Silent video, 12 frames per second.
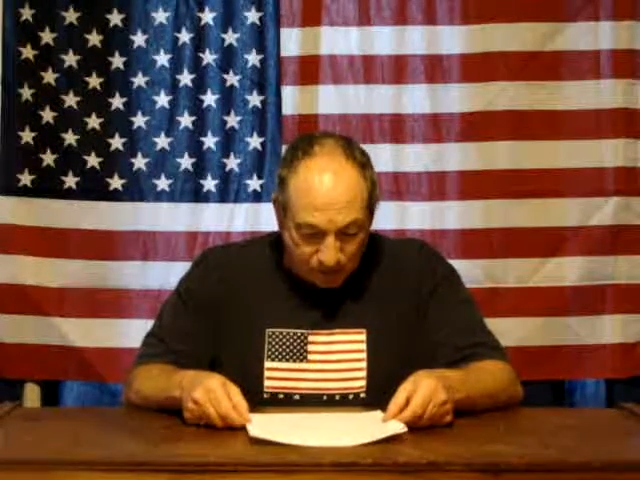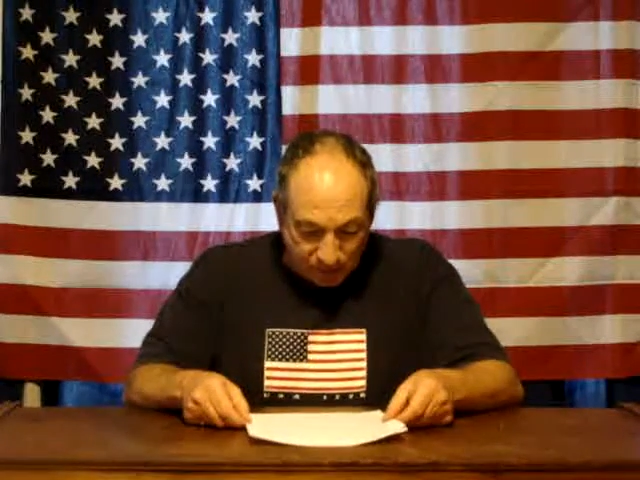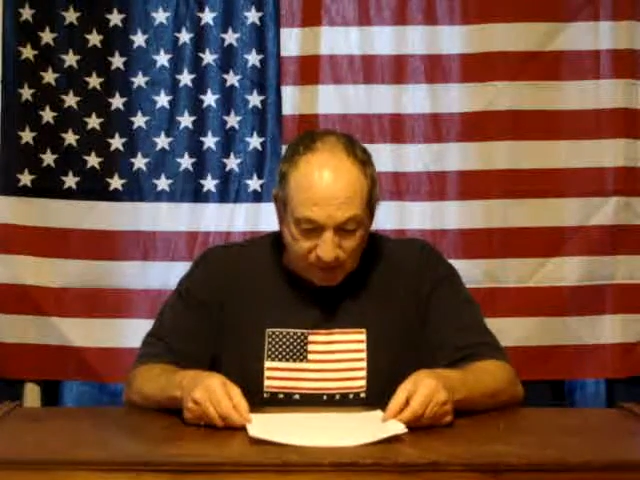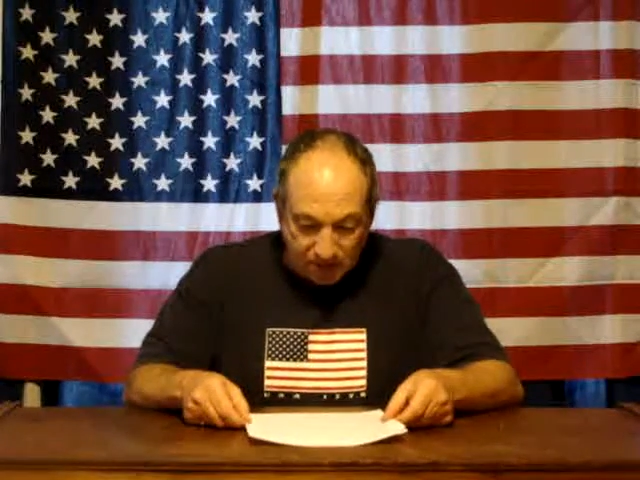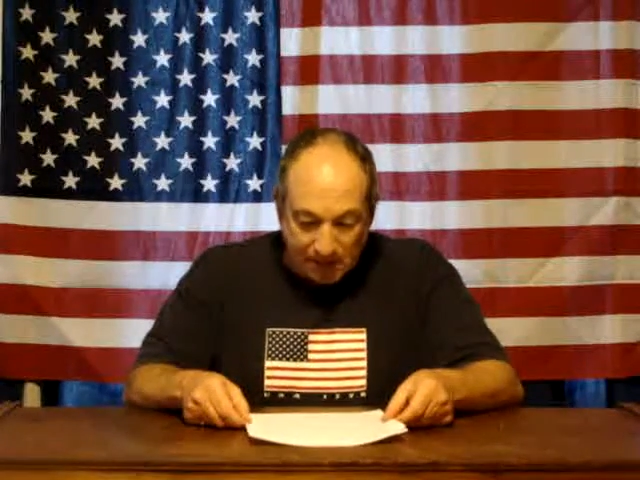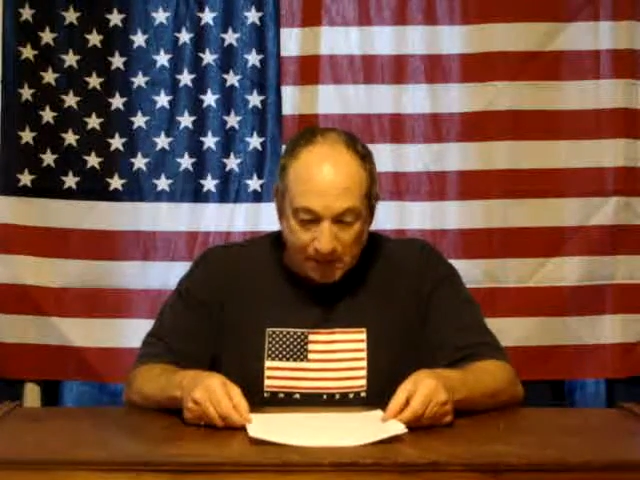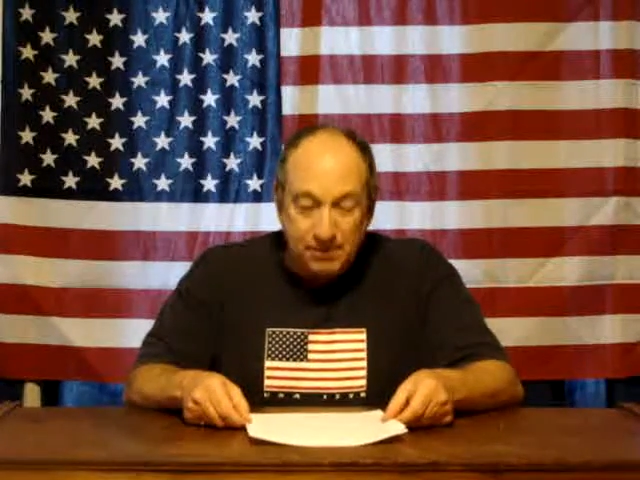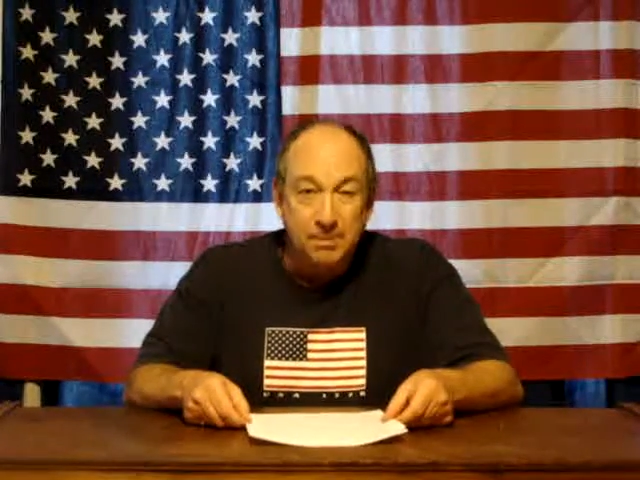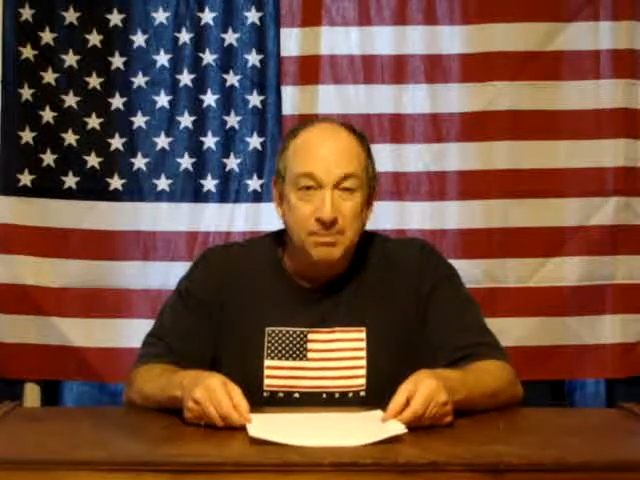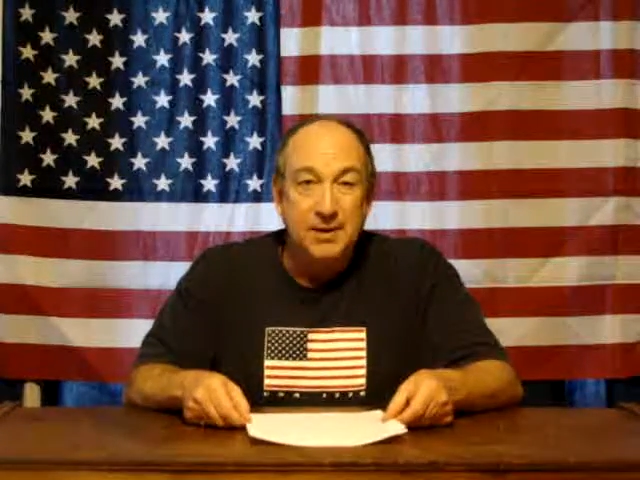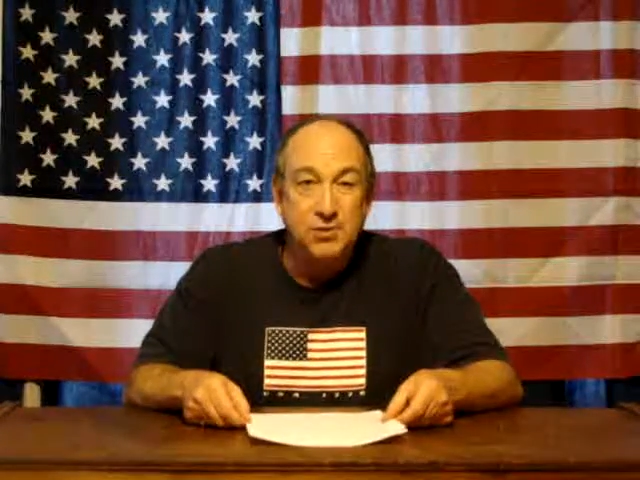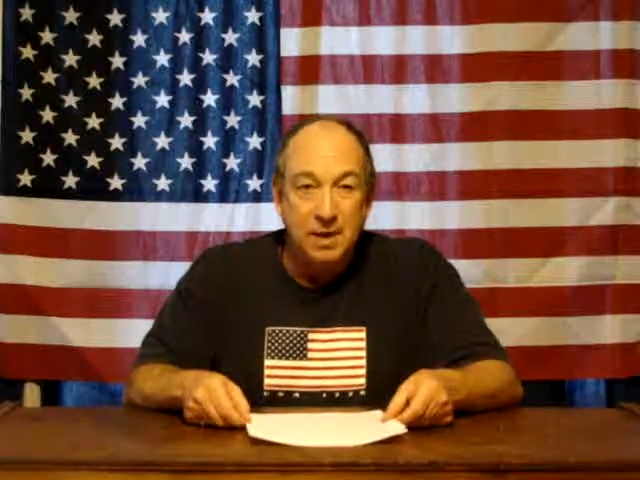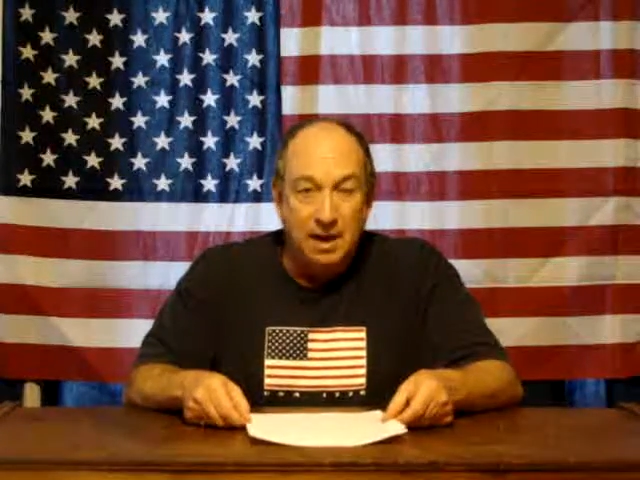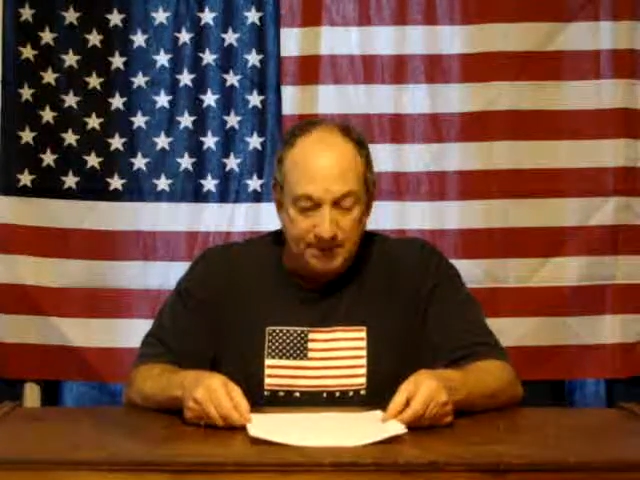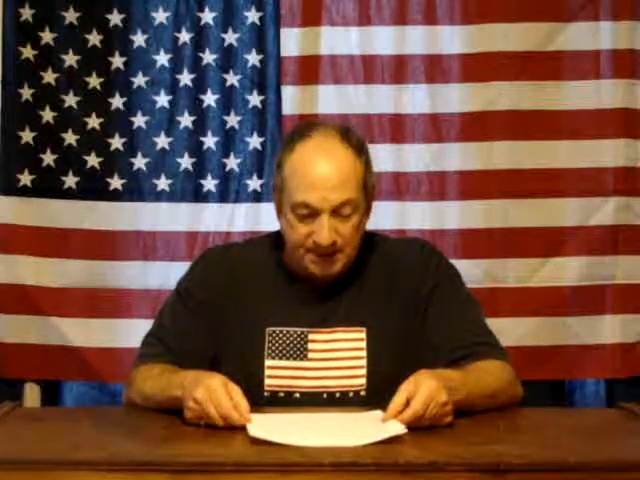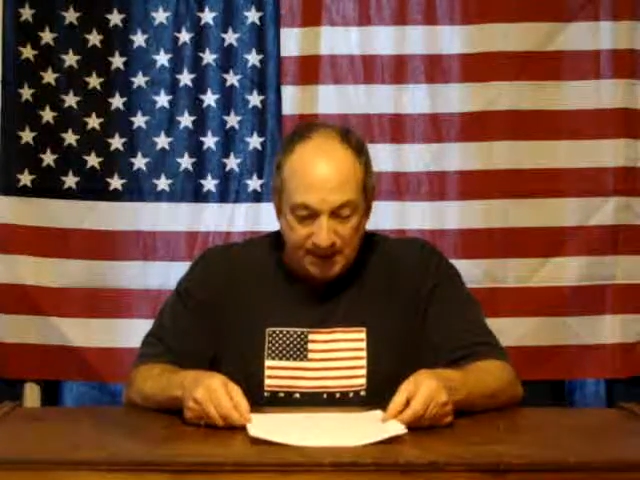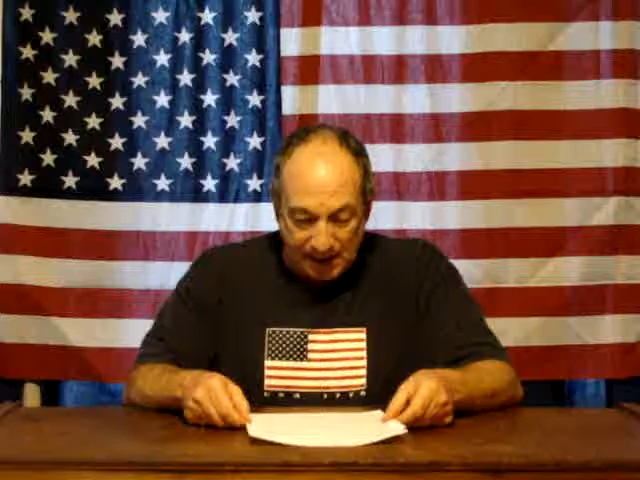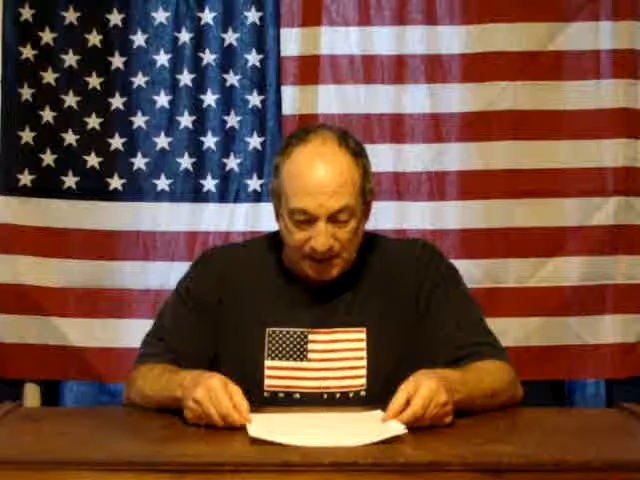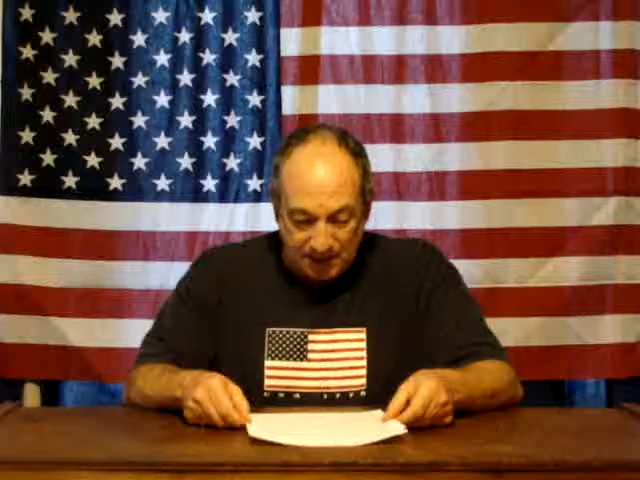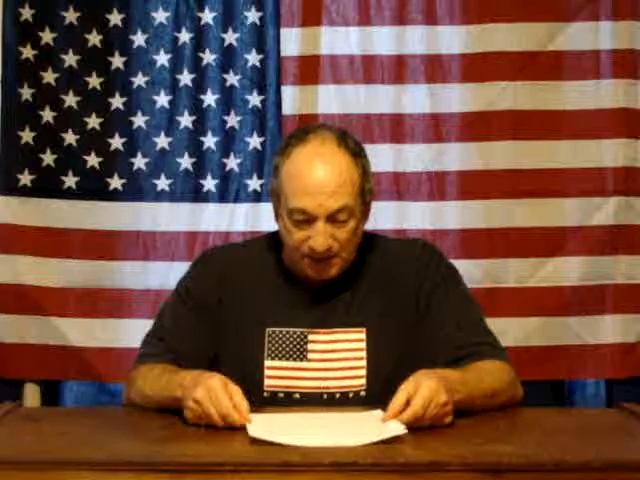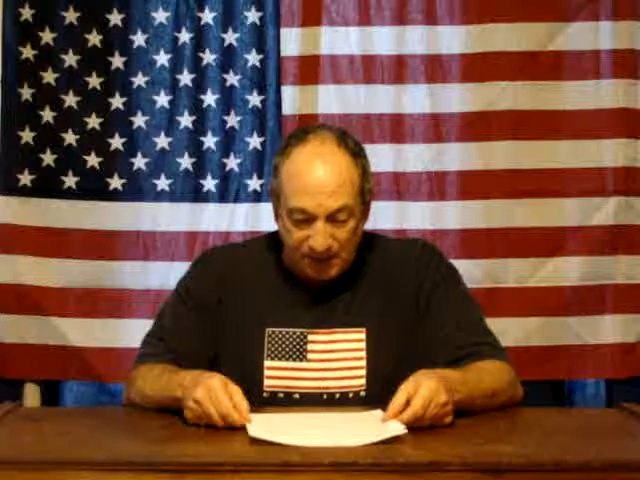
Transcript: who were irreparably traumatized